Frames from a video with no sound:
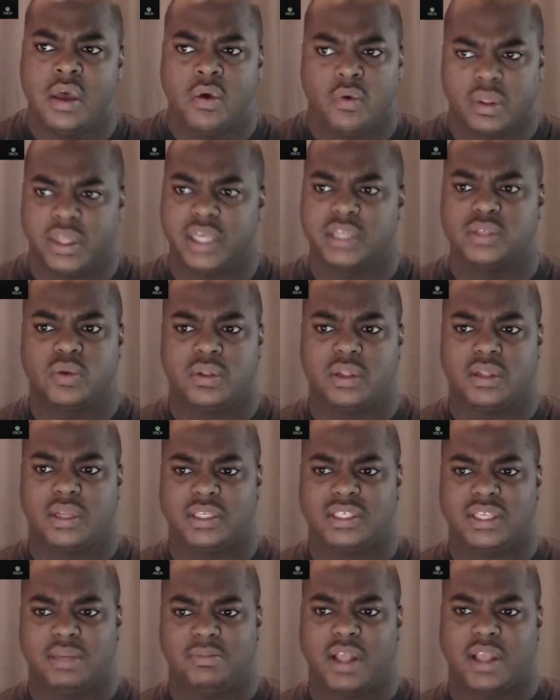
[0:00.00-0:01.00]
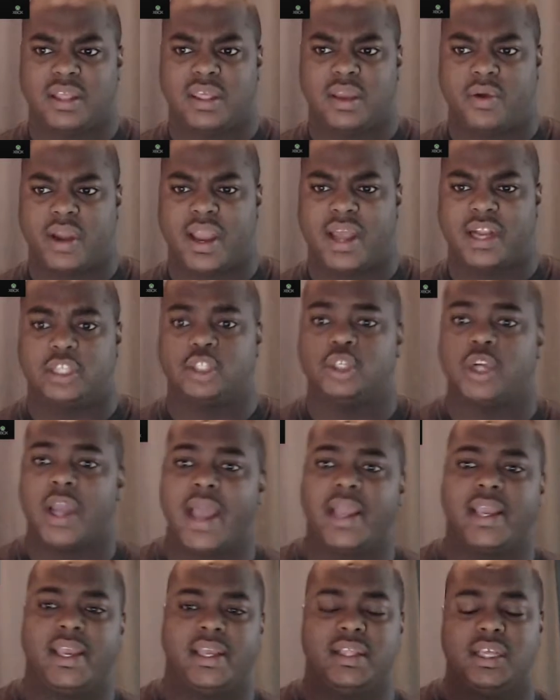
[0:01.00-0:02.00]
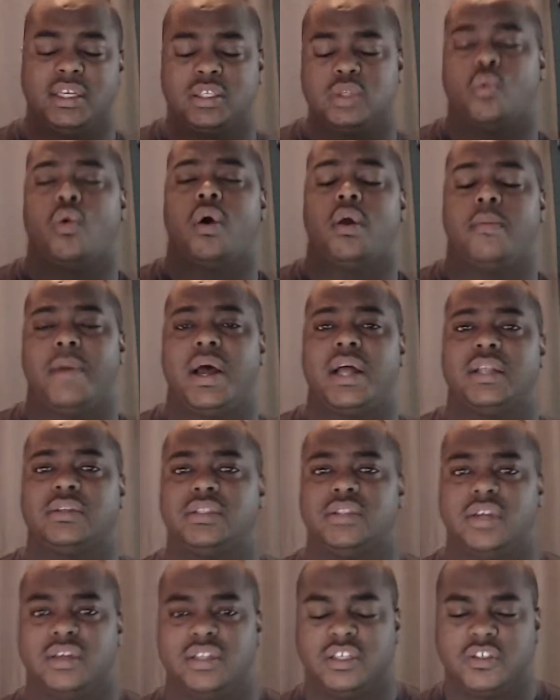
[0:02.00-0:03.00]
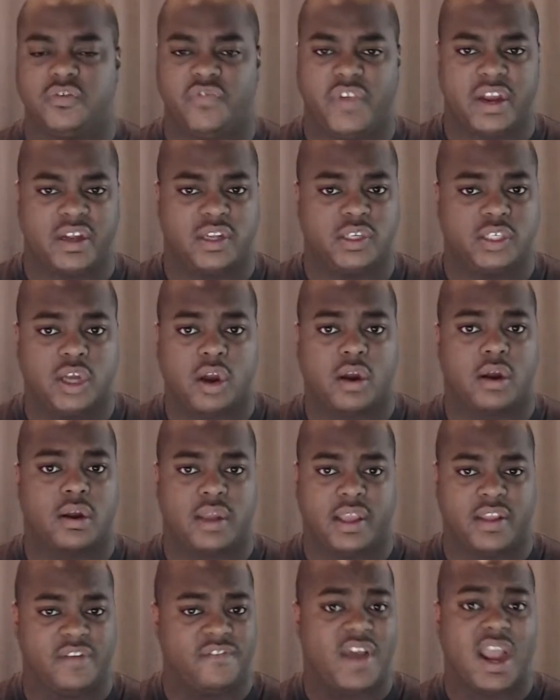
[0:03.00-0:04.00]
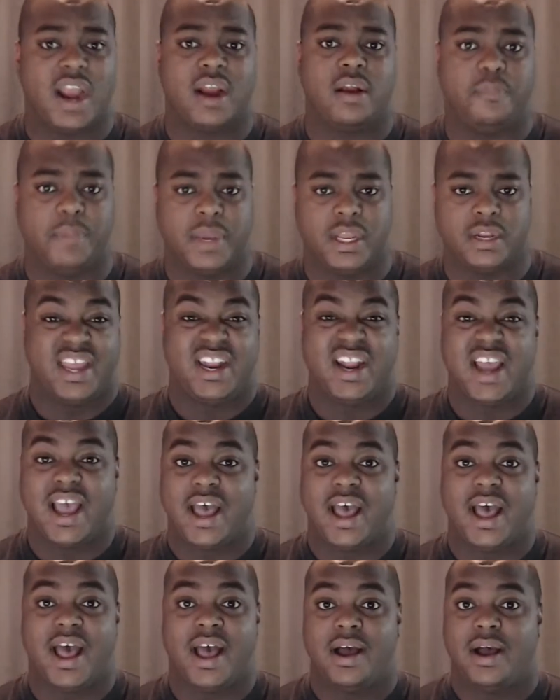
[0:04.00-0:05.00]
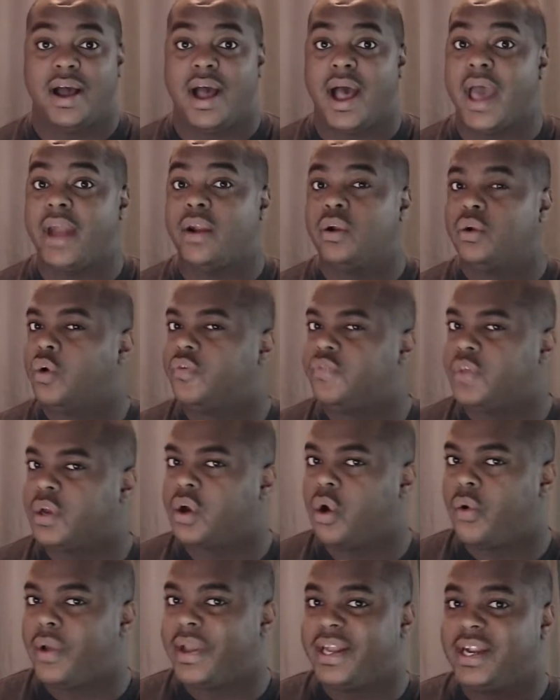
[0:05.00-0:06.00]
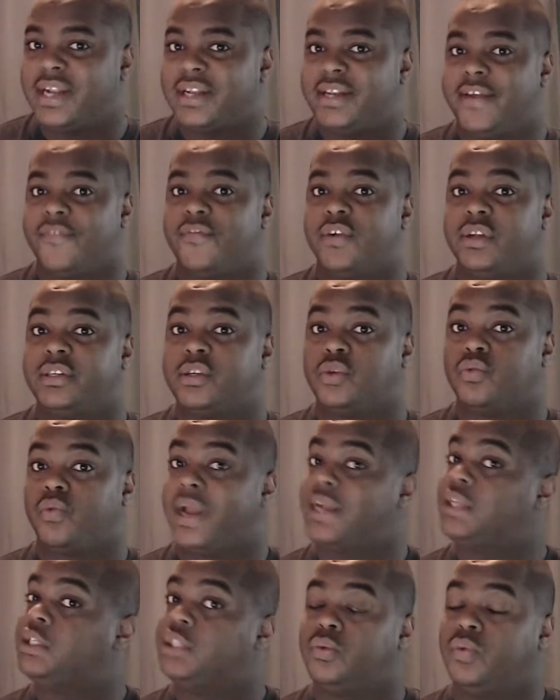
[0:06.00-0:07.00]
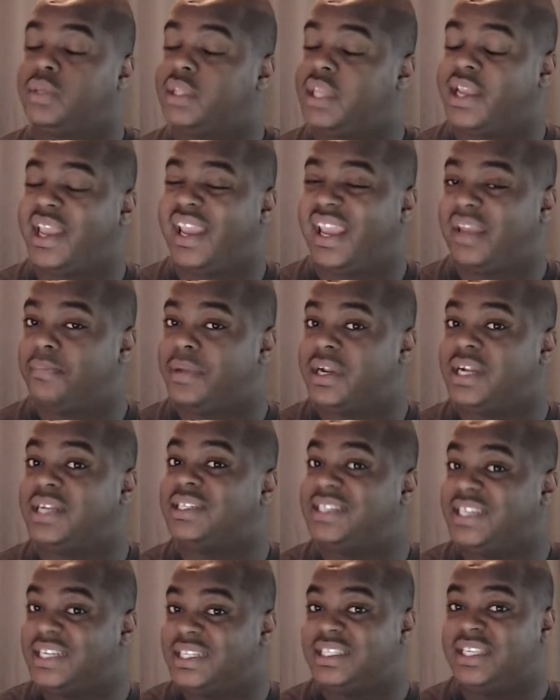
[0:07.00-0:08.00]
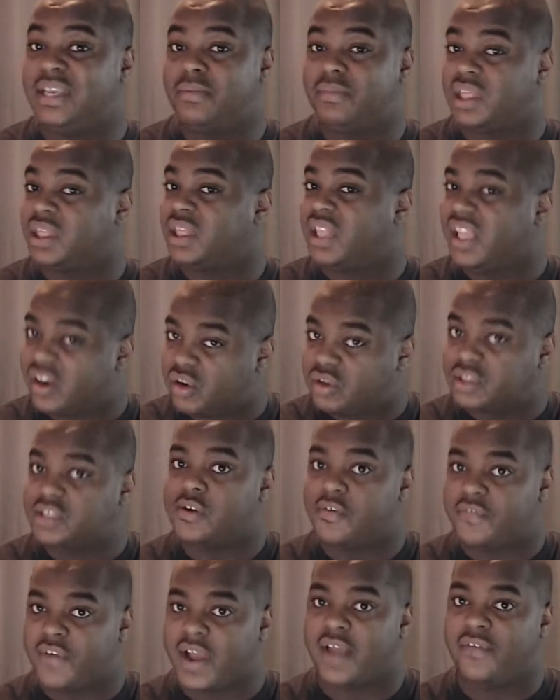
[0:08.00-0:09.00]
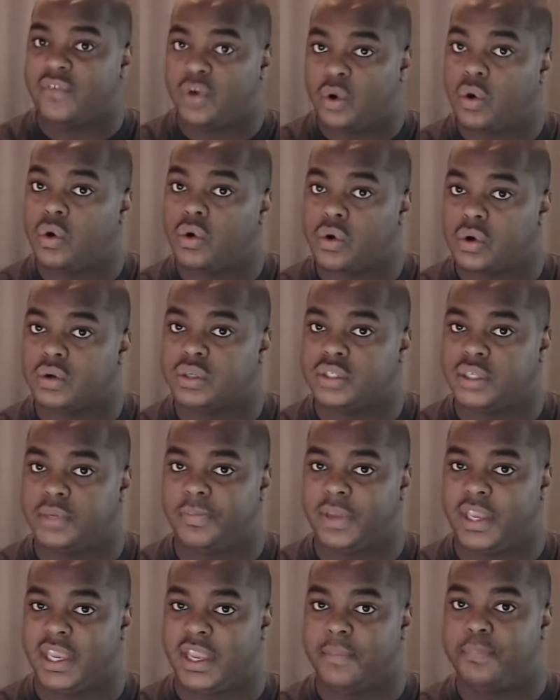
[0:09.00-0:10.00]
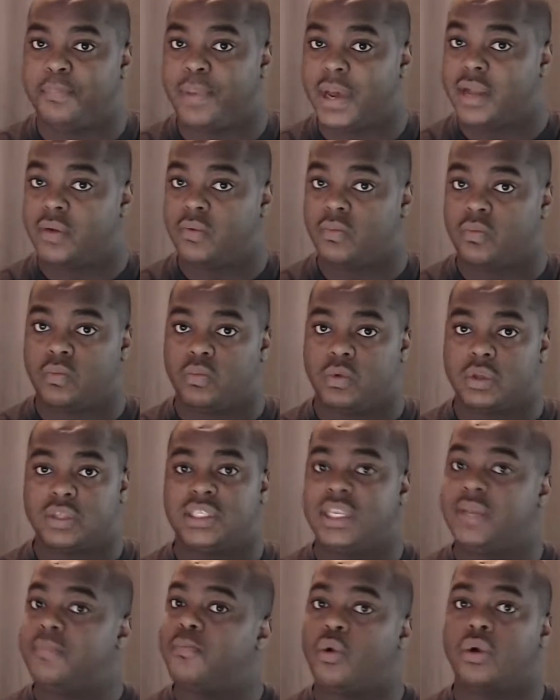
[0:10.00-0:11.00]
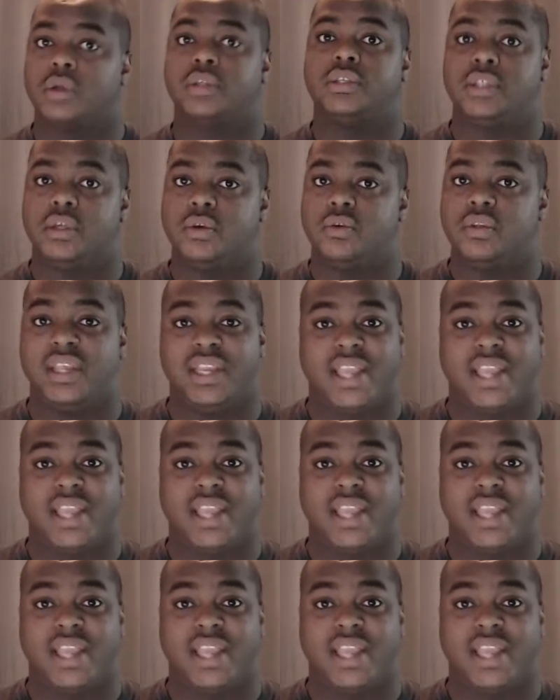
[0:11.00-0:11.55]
Well, this one, it seemed like they were kind of tracking this one monster in this very dark environment. I don't know if they're going in a different direction with the game, but it did seem a little survival horror to me. But we'll see more soon.